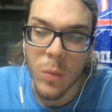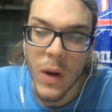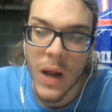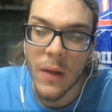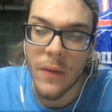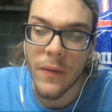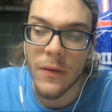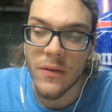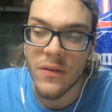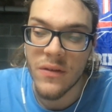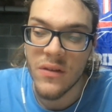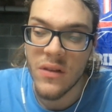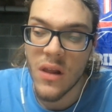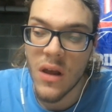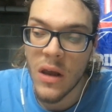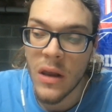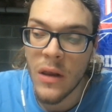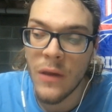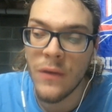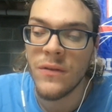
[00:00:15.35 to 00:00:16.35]
Around the
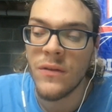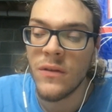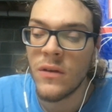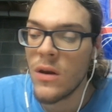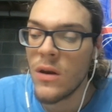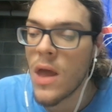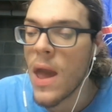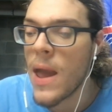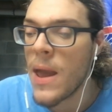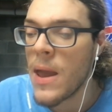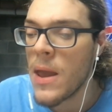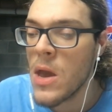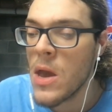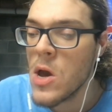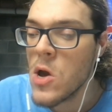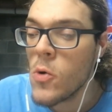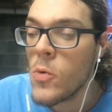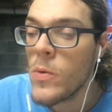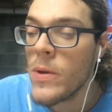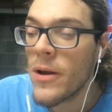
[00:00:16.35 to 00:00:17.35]
Slice. Today,
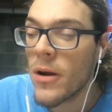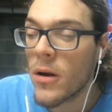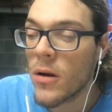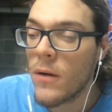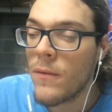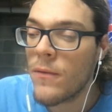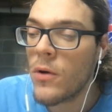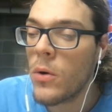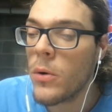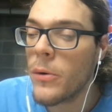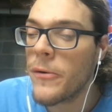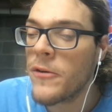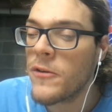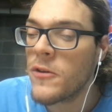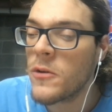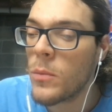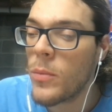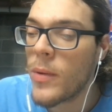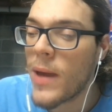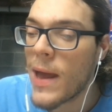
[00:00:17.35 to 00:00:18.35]
we are, of
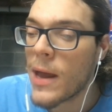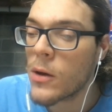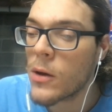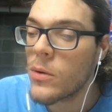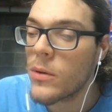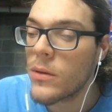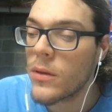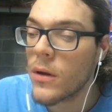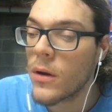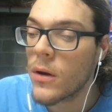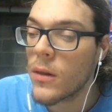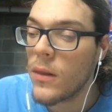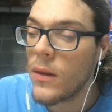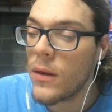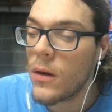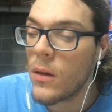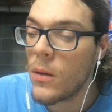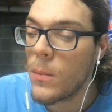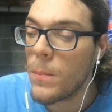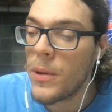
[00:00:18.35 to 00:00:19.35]
course, back with our
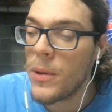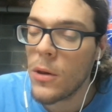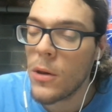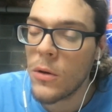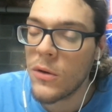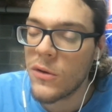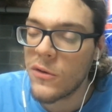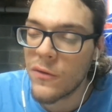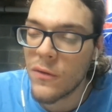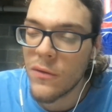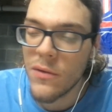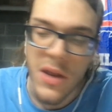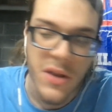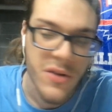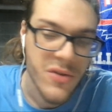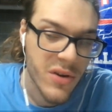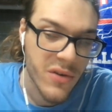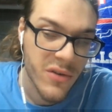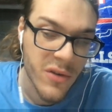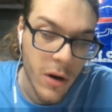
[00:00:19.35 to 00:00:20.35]
little Bills free
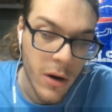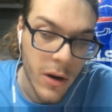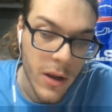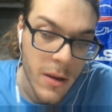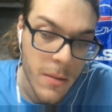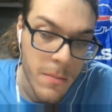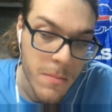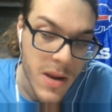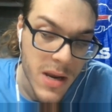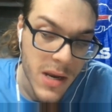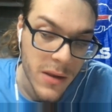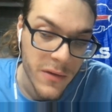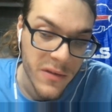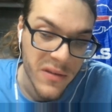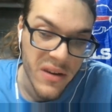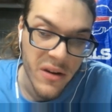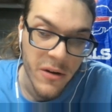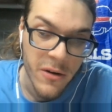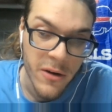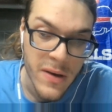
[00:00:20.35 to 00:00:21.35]
agent target mini
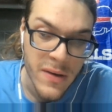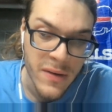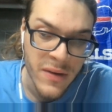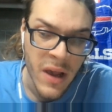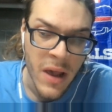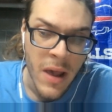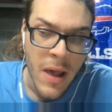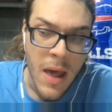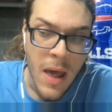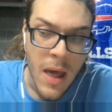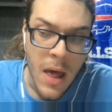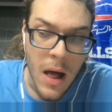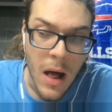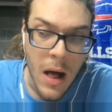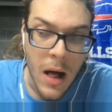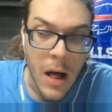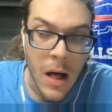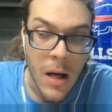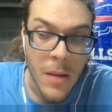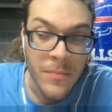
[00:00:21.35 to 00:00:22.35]
series.
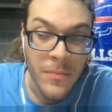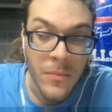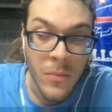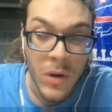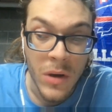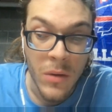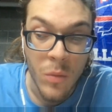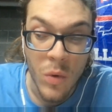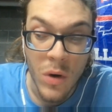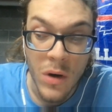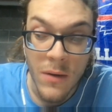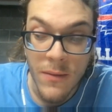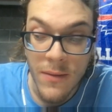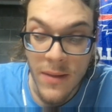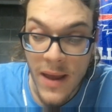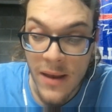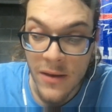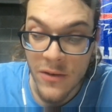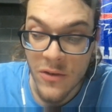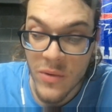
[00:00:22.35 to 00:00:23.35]
In one of
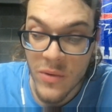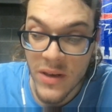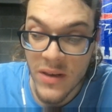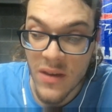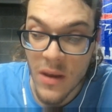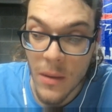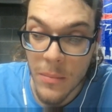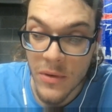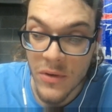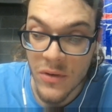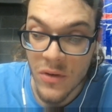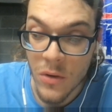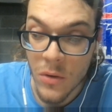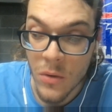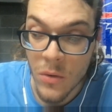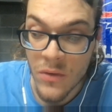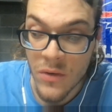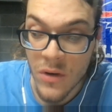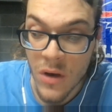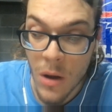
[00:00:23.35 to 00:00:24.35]
last week's
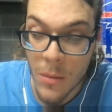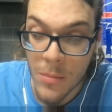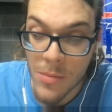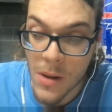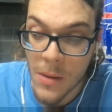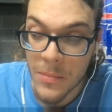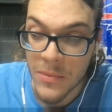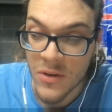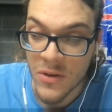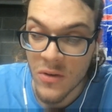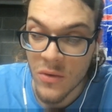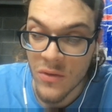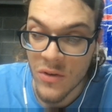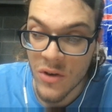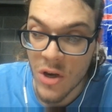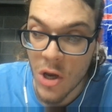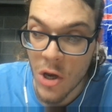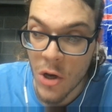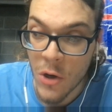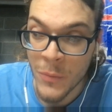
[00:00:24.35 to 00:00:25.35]
episodes, a couple episodes
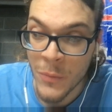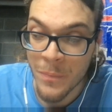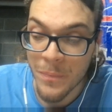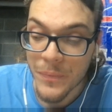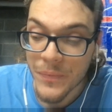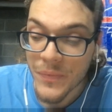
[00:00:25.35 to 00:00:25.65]
ago,